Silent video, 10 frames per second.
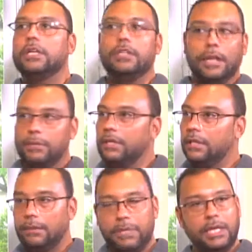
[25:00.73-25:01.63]
let
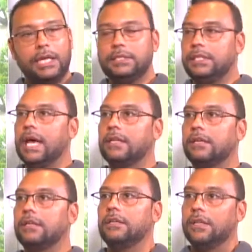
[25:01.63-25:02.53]
me get it
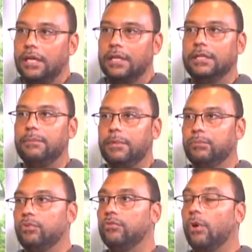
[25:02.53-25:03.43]
together, and let me
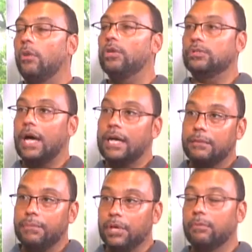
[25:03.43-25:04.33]
move forward so I
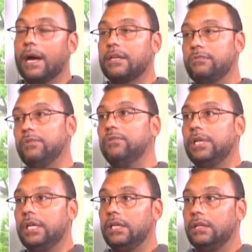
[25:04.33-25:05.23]
can build my
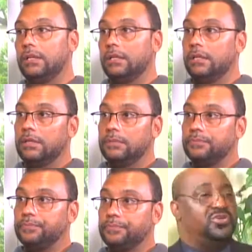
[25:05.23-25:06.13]
community. Well, what's the makeup
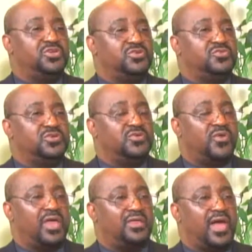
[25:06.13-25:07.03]
of your union
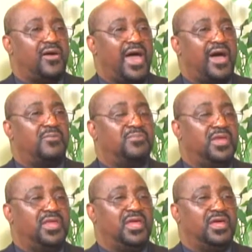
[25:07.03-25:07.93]
right now? How
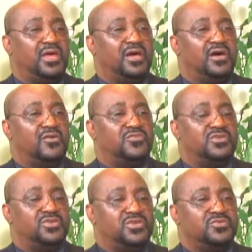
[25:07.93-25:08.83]
many of
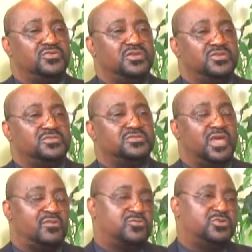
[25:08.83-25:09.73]
the union
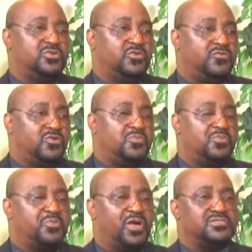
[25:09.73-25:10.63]
that you were
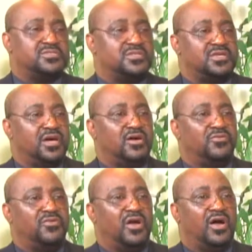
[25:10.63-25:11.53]
former president
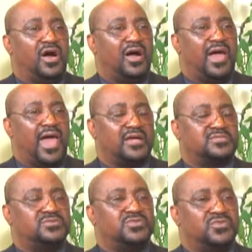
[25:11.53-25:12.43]
of are
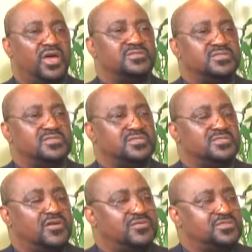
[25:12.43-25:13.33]
actual residents
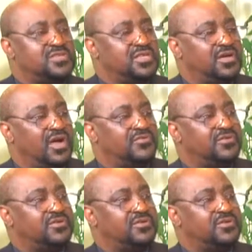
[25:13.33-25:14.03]
of the city of Hartford.